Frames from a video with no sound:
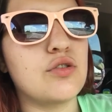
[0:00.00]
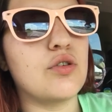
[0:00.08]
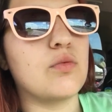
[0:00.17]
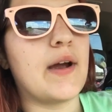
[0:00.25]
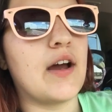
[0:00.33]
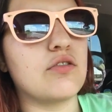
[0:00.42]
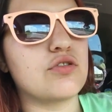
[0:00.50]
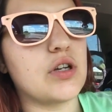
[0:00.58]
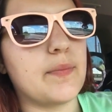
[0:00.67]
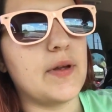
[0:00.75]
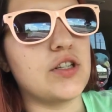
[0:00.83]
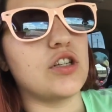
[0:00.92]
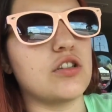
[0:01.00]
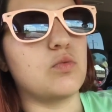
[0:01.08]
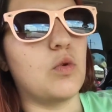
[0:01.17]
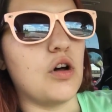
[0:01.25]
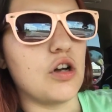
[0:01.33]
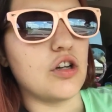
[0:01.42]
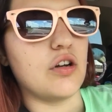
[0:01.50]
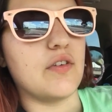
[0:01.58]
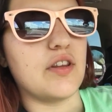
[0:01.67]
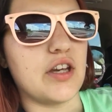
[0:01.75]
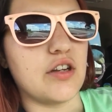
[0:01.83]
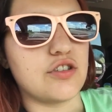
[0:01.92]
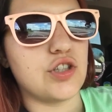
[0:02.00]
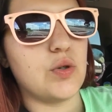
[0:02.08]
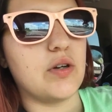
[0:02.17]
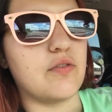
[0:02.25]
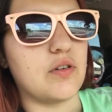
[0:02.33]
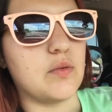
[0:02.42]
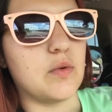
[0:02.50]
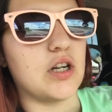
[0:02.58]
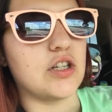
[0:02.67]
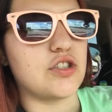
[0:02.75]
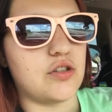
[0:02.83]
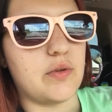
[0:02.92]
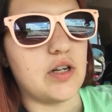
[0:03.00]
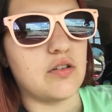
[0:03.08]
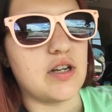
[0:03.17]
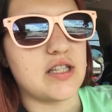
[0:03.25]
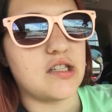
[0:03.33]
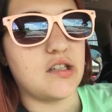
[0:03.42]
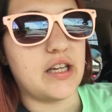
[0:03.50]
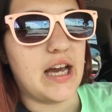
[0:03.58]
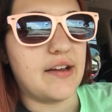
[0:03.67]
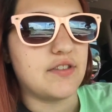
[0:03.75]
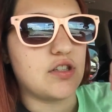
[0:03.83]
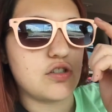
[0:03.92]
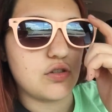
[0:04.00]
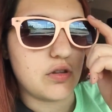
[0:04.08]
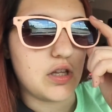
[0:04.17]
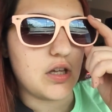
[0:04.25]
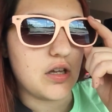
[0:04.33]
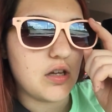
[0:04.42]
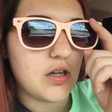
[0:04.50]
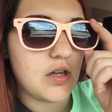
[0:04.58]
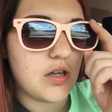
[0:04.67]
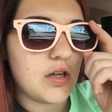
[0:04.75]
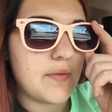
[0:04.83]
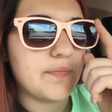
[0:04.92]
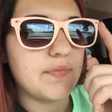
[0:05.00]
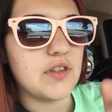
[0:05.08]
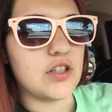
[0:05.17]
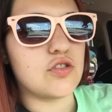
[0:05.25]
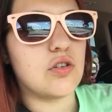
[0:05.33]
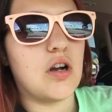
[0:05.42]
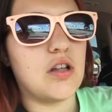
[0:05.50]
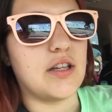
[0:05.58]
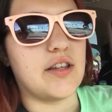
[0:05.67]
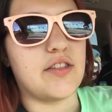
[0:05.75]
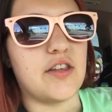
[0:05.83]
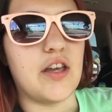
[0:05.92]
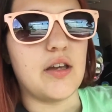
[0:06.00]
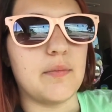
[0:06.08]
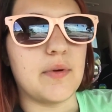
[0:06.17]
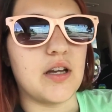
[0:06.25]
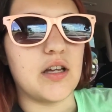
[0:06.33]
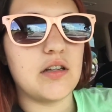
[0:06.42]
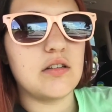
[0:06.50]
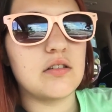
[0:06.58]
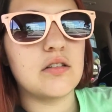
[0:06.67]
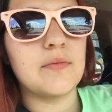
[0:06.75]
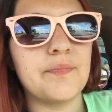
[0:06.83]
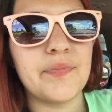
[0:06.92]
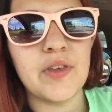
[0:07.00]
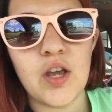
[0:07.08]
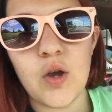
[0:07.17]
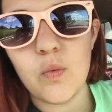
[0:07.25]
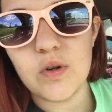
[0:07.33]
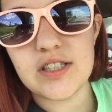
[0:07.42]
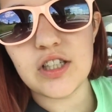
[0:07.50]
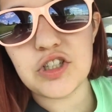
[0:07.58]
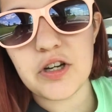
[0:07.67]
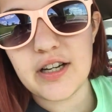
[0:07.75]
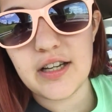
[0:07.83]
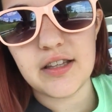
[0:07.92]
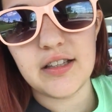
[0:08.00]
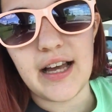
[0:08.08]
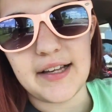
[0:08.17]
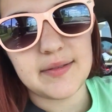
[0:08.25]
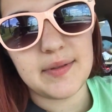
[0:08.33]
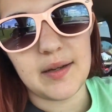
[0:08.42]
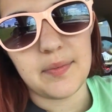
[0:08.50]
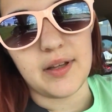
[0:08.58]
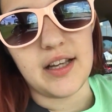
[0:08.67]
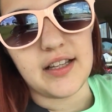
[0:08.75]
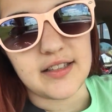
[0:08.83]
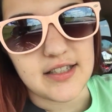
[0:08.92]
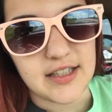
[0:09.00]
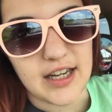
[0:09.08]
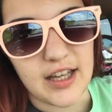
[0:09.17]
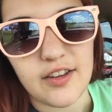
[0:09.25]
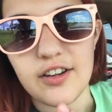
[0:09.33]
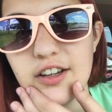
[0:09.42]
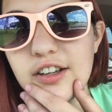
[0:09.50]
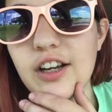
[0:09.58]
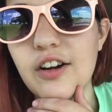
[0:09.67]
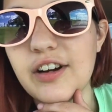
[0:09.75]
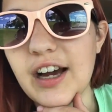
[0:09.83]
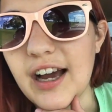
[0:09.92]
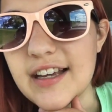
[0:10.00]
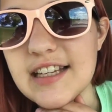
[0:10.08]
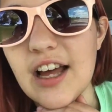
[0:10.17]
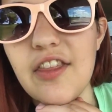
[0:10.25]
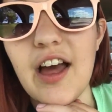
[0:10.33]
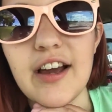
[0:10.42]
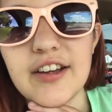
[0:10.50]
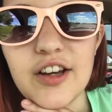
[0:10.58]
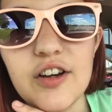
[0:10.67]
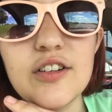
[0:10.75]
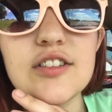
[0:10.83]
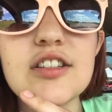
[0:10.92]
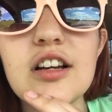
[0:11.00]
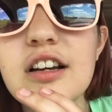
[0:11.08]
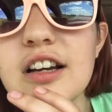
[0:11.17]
do the round trip and just walk over there too if we wanted to. We don't necessarily have to do the trolley thing, but we're still trying to get the last minute plans together. You know, guys, how that goes.